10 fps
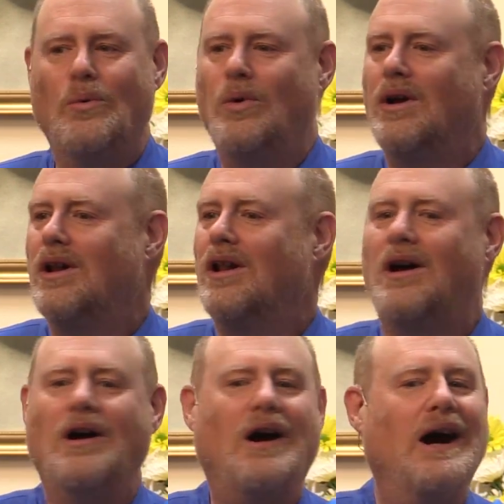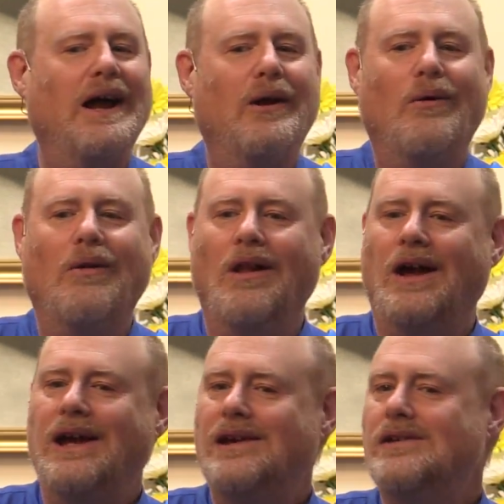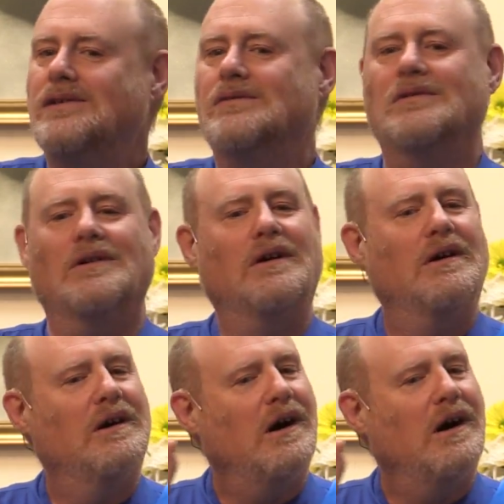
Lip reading: well, I don't like you.